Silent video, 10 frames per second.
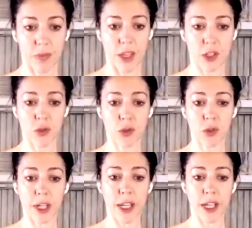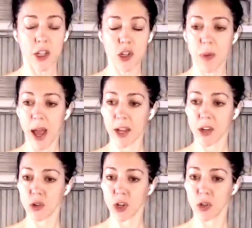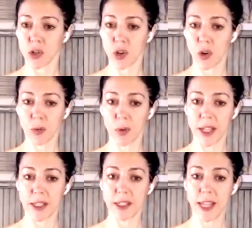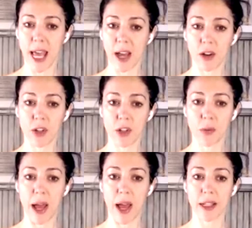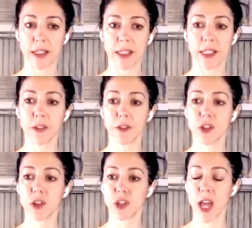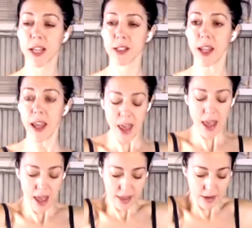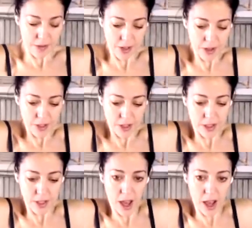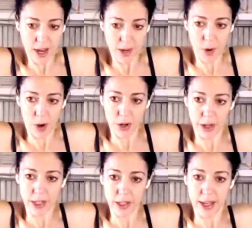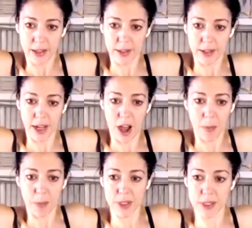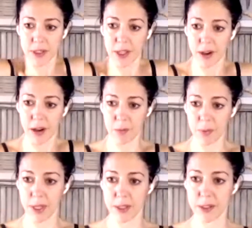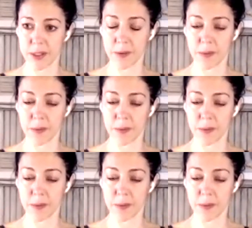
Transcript: As you reach back, draw your shoulder blades down your back, lift your chest, and then feel the side body lengthening up into the armpits.